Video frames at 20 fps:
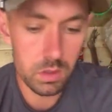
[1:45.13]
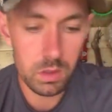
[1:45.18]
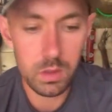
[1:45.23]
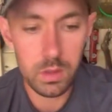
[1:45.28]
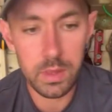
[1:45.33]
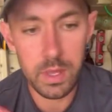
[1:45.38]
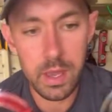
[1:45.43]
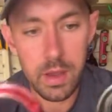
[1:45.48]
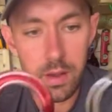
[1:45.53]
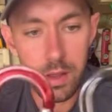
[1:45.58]

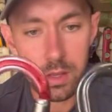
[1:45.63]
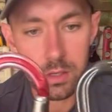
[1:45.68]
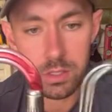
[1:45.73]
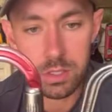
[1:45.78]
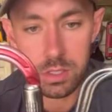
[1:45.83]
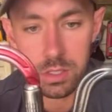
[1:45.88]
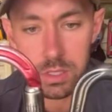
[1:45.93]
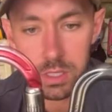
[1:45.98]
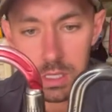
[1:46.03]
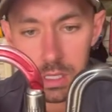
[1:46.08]
they're
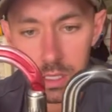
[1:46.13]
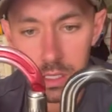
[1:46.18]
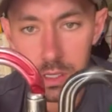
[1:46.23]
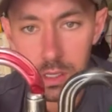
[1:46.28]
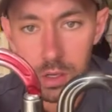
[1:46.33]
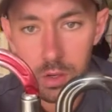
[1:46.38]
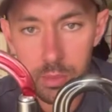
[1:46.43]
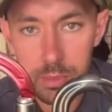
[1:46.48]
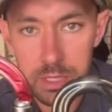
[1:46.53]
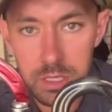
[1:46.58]
just a
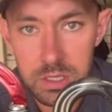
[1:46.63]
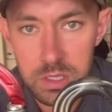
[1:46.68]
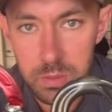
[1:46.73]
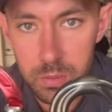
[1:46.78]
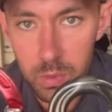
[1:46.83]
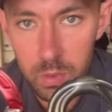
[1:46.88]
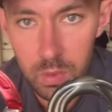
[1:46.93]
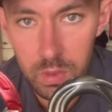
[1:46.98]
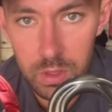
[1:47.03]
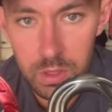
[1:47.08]
little bit
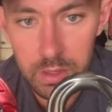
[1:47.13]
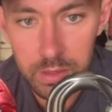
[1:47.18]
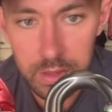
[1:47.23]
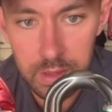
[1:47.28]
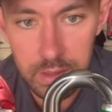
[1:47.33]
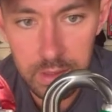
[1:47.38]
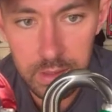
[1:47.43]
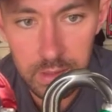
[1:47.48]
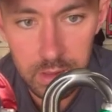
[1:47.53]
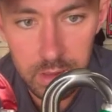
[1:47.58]
smaller
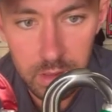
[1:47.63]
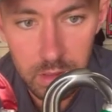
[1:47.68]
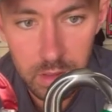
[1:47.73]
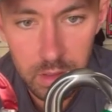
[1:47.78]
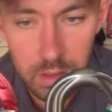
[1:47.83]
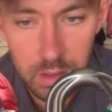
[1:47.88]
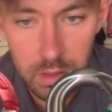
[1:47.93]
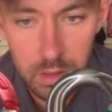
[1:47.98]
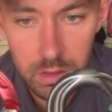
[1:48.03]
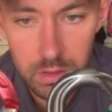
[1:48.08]
than
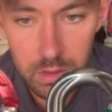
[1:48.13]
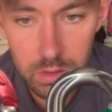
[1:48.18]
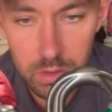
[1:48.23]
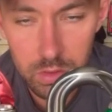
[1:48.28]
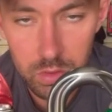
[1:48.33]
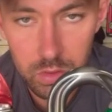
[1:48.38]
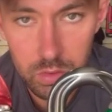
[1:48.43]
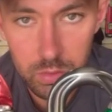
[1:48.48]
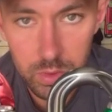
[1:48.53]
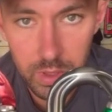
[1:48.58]
the
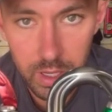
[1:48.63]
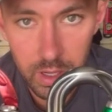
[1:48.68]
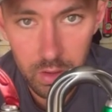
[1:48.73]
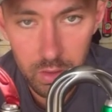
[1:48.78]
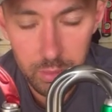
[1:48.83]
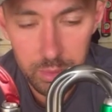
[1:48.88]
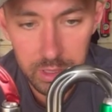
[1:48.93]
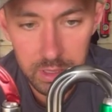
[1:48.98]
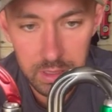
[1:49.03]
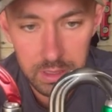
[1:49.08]
normal
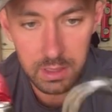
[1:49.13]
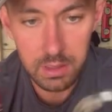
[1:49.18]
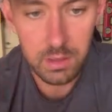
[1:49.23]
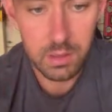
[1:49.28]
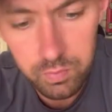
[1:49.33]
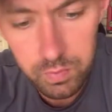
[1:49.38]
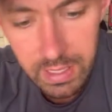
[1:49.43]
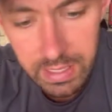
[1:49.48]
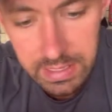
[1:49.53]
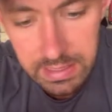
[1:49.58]
carabiner.
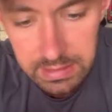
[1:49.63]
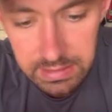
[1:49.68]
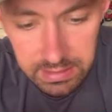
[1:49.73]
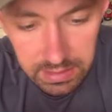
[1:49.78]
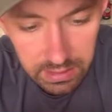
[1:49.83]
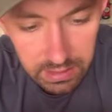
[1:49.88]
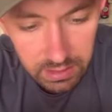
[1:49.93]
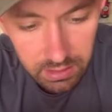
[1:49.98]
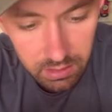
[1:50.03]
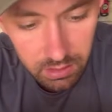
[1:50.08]

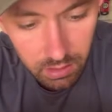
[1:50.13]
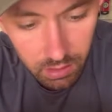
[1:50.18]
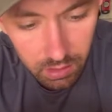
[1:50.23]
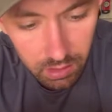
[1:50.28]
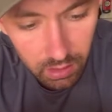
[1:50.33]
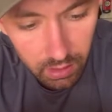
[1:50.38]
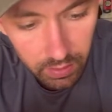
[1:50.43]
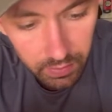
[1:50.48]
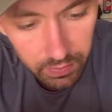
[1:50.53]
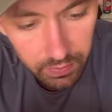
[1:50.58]
Rating
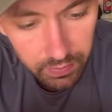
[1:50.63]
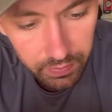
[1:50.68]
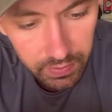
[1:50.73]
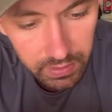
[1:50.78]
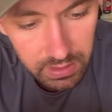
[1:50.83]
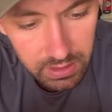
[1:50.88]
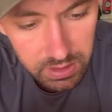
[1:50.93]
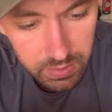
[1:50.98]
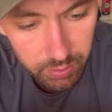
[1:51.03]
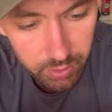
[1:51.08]
I
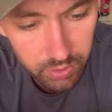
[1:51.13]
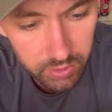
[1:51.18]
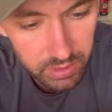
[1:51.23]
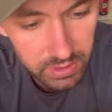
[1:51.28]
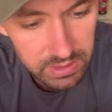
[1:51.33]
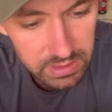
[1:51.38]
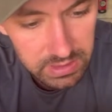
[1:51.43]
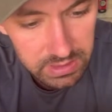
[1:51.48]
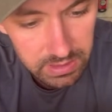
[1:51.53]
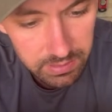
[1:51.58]
think is
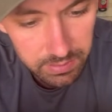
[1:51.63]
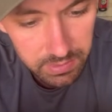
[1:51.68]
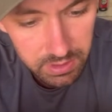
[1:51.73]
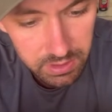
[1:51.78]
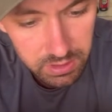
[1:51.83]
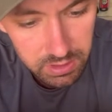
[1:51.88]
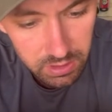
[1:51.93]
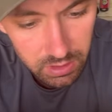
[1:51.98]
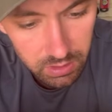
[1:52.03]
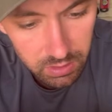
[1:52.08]
pretty similar,
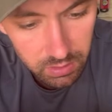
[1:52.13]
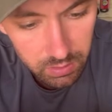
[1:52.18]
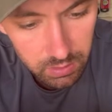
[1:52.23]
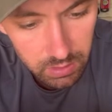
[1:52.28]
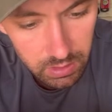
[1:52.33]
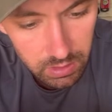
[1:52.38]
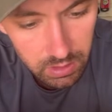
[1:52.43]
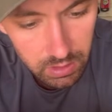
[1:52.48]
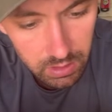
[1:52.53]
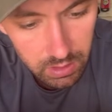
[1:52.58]
so
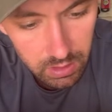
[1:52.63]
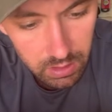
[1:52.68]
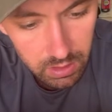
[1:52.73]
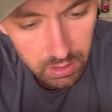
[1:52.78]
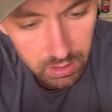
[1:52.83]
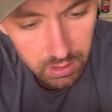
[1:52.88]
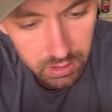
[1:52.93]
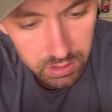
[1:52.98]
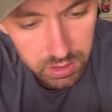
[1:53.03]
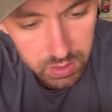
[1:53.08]

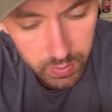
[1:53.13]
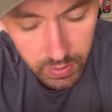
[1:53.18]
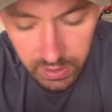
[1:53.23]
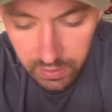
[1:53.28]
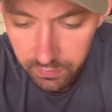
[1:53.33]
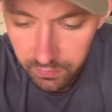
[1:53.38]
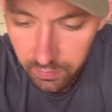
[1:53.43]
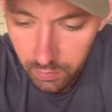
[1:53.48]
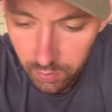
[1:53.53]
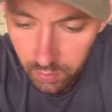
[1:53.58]

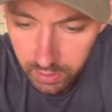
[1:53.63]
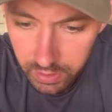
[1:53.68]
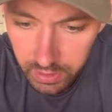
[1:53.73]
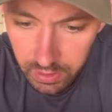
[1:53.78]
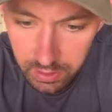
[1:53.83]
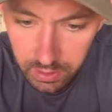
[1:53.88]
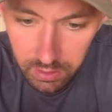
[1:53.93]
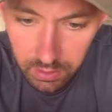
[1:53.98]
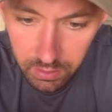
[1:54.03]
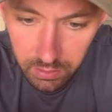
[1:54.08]
24
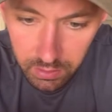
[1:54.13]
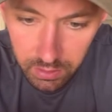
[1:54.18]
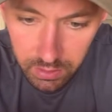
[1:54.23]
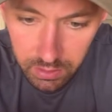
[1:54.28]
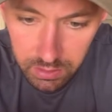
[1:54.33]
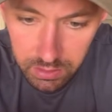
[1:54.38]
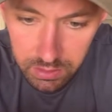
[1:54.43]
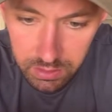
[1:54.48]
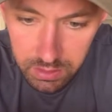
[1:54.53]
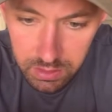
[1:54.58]

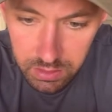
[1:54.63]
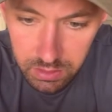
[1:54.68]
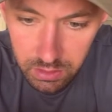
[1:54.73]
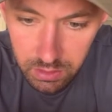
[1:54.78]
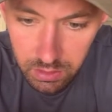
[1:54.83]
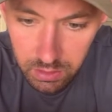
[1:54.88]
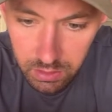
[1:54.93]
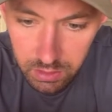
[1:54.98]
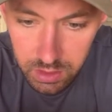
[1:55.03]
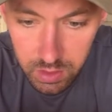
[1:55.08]
kilonewtons,
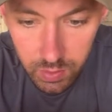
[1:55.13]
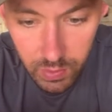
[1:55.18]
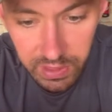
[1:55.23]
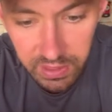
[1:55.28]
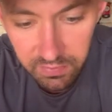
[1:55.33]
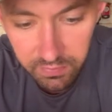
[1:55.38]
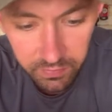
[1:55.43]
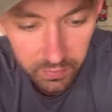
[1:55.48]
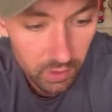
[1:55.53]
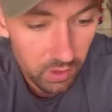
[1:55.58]

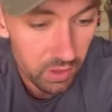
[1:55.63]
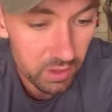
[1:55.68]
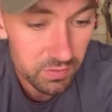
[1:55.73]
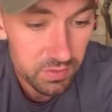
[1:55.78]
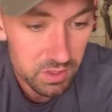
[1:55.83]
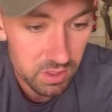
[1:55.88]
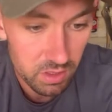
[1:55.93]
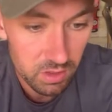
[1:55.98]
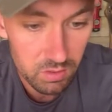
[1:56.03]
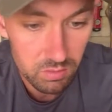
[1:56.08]
25,
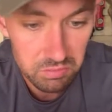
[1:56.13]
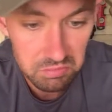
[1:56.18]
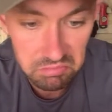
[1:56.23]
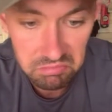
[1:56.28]
so